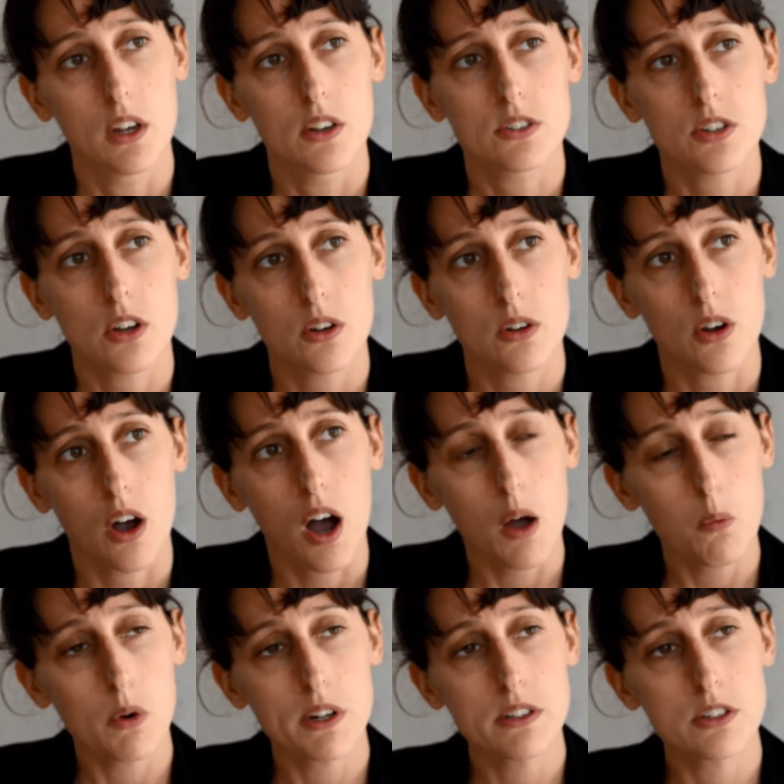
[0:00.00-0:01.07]
So
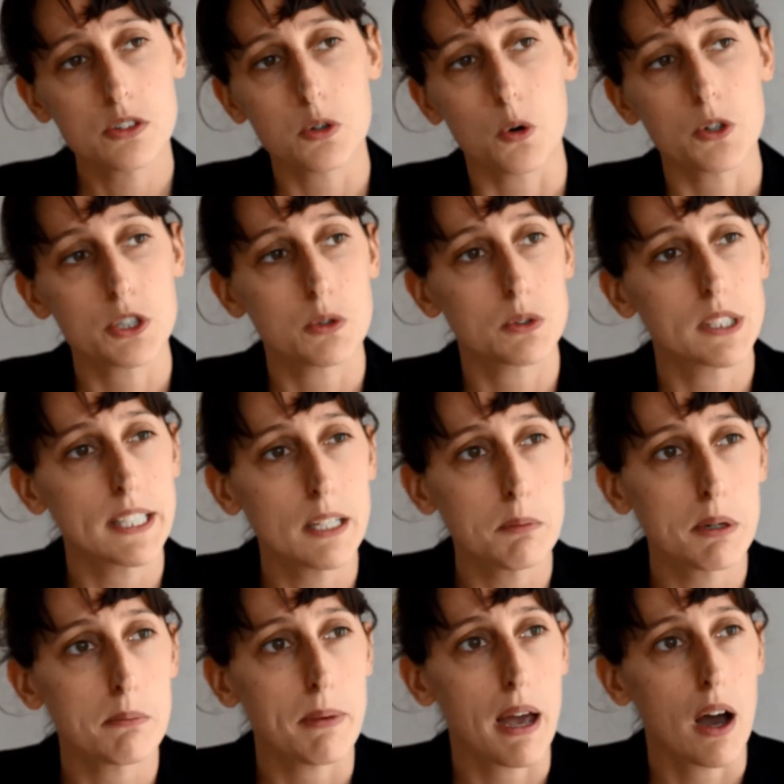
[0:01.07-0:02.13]
I wanted to talk to you a little
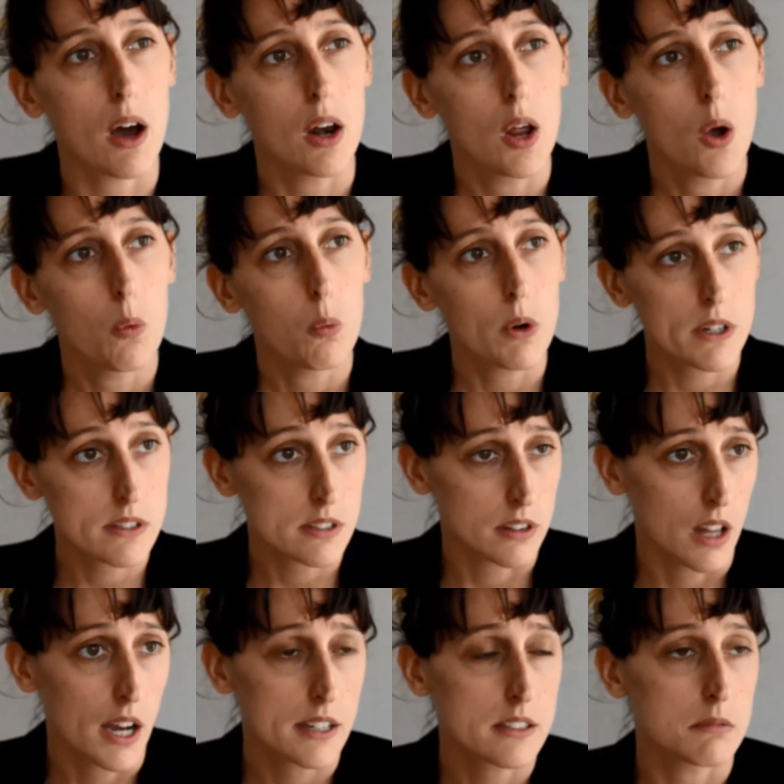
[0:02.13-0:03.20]
bit about what it's
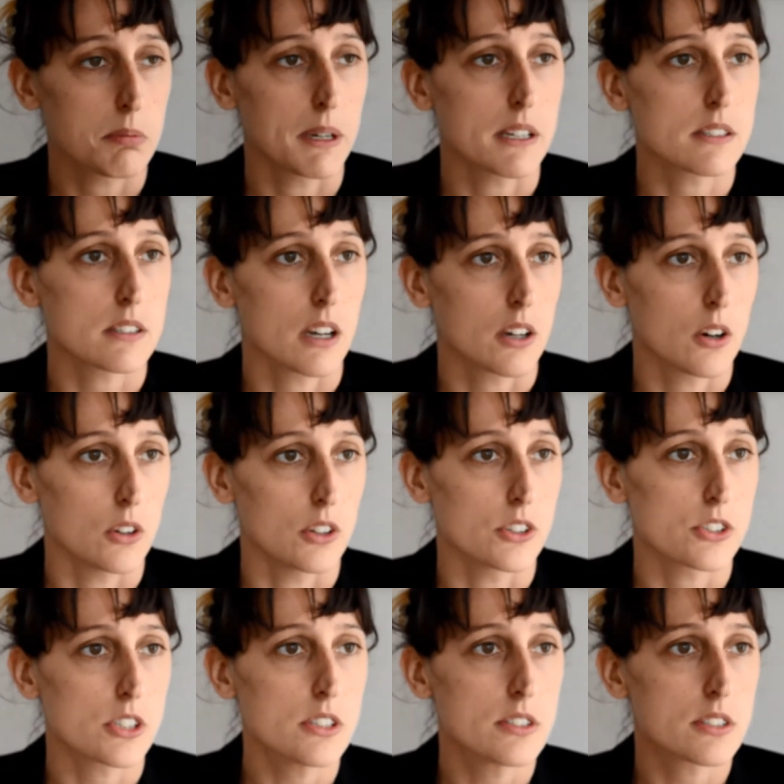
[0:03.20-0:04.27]
like to be a
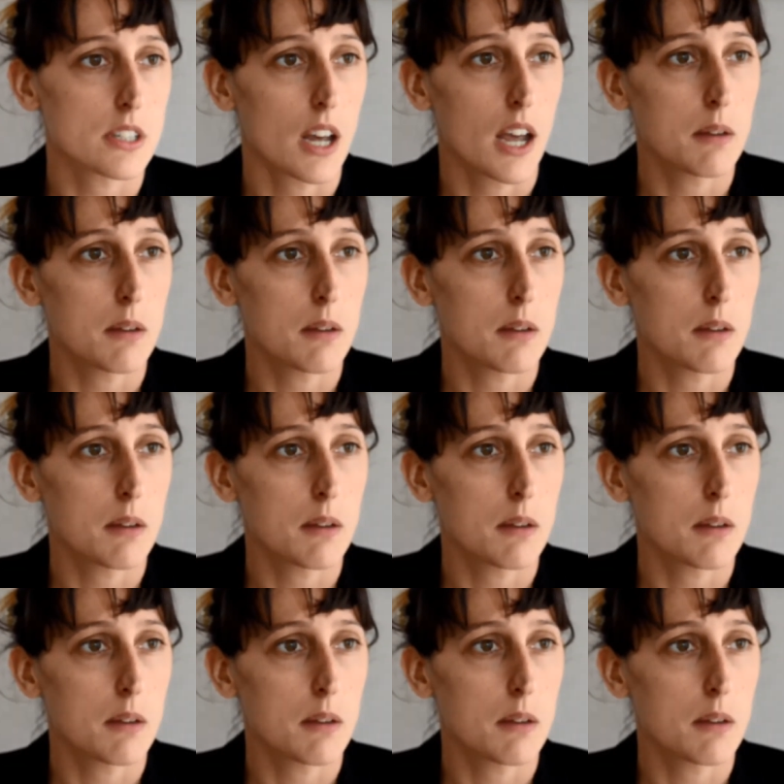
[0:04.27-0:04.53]
psychologist,